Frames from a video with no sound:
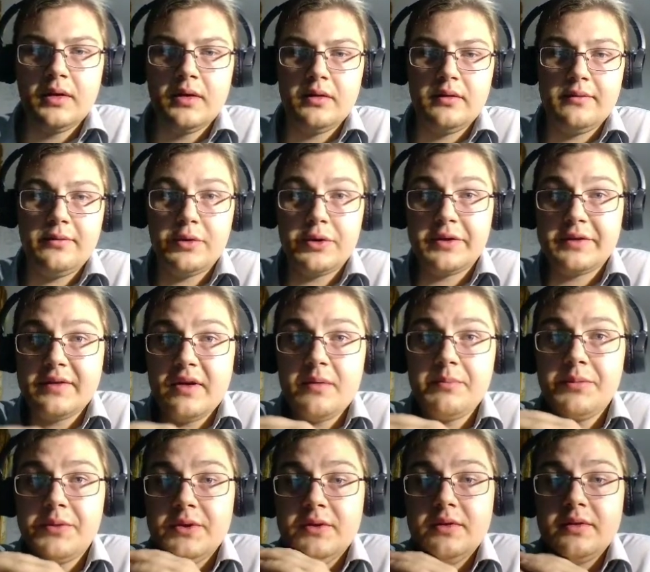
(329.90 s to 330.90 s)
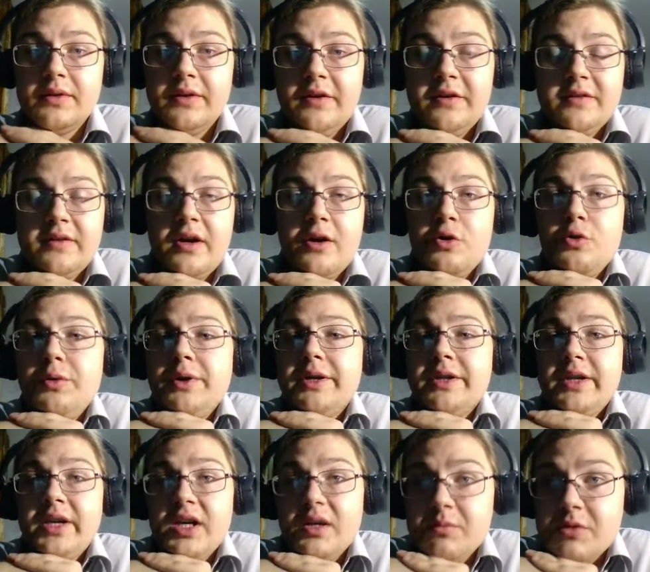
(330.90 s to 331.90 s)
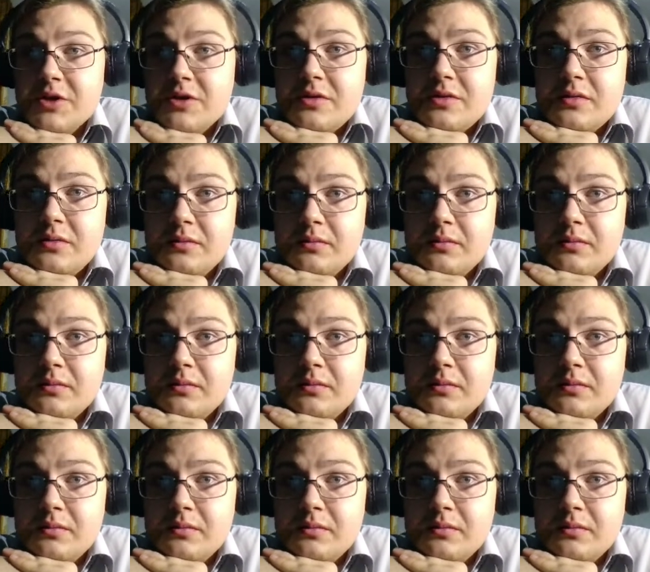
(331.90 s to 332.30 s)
For example, sour cabbage.